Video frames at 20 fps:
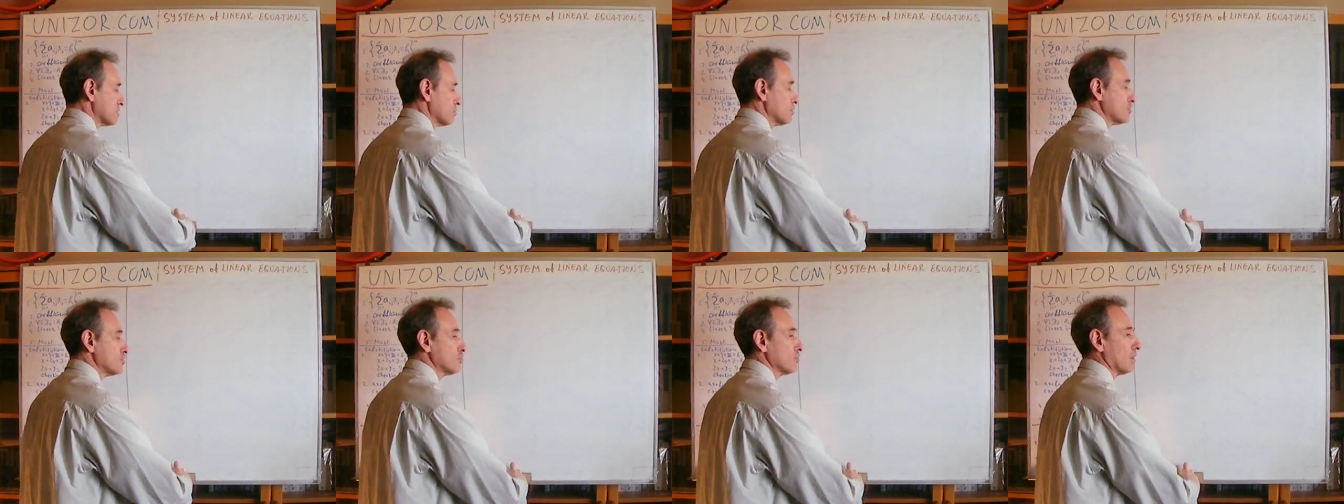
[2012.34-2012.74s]

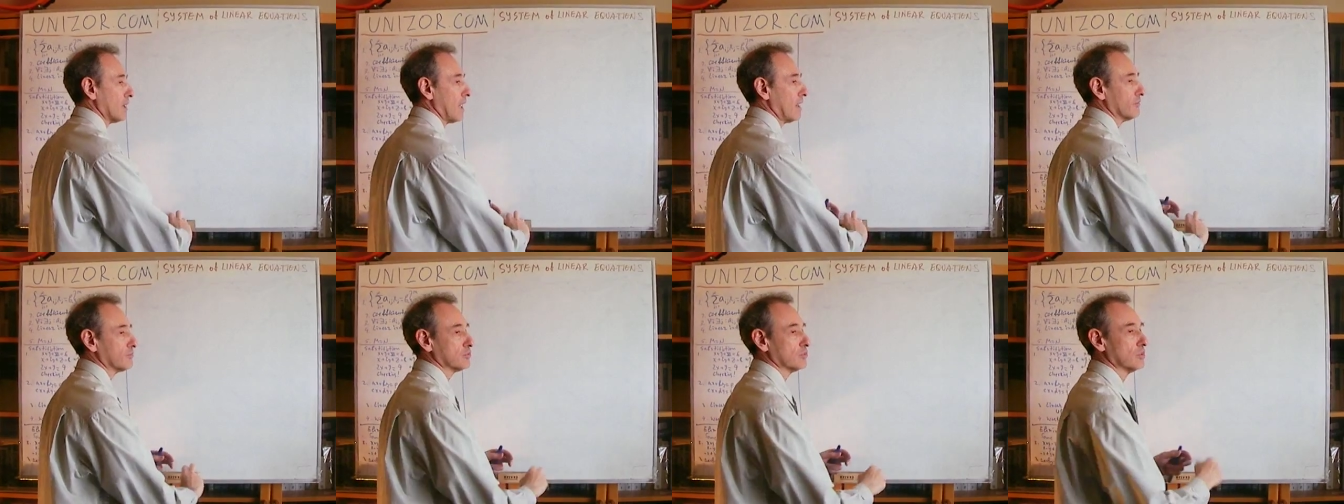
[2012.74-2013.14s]
which you
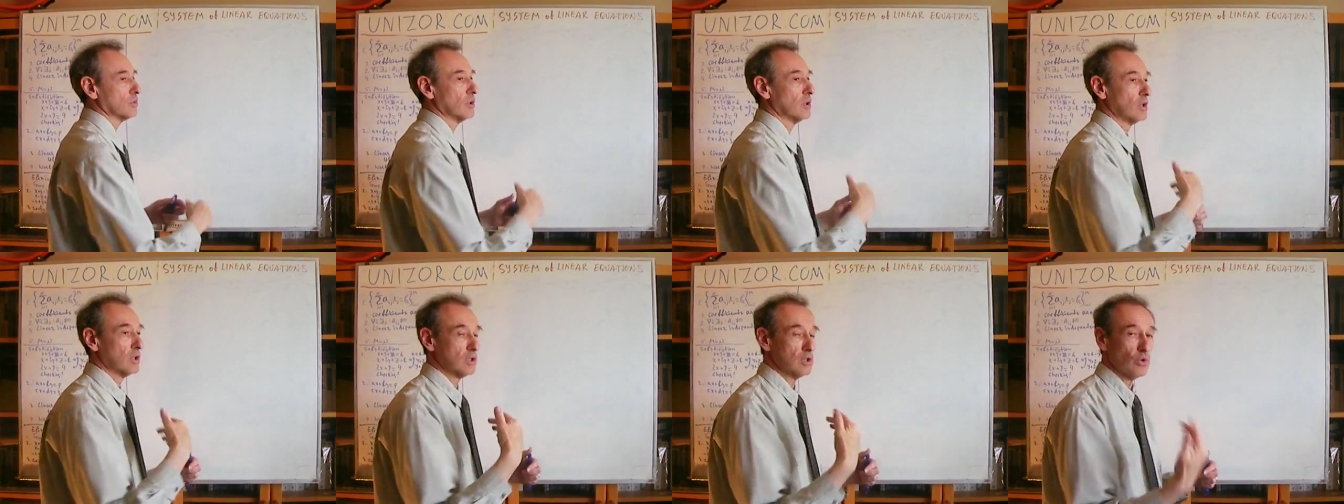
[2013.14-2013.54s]
have to
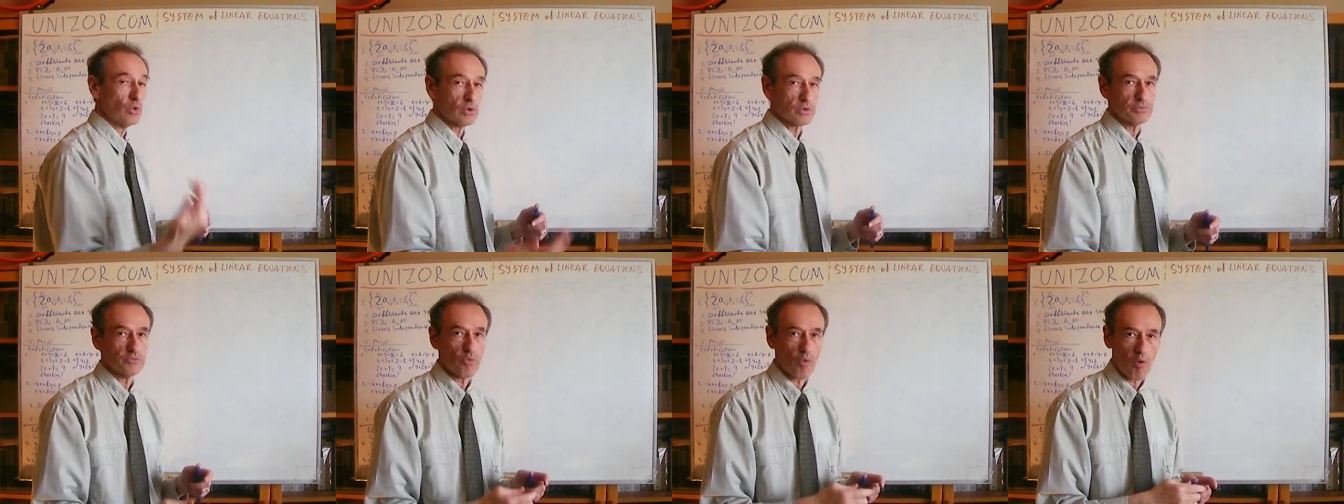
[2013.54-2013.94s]
look
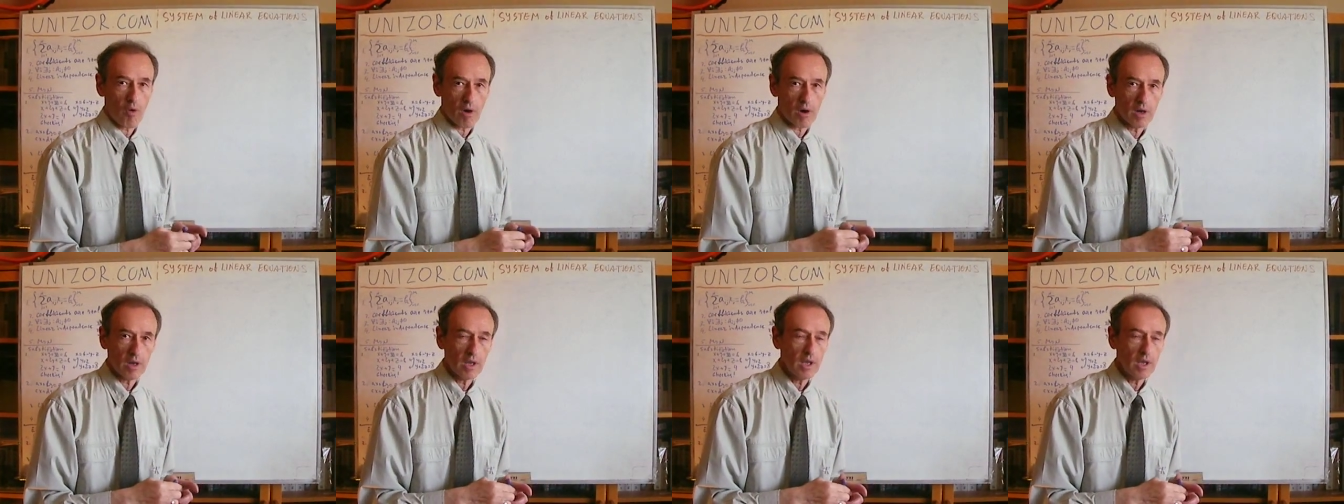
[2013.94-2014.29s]
for,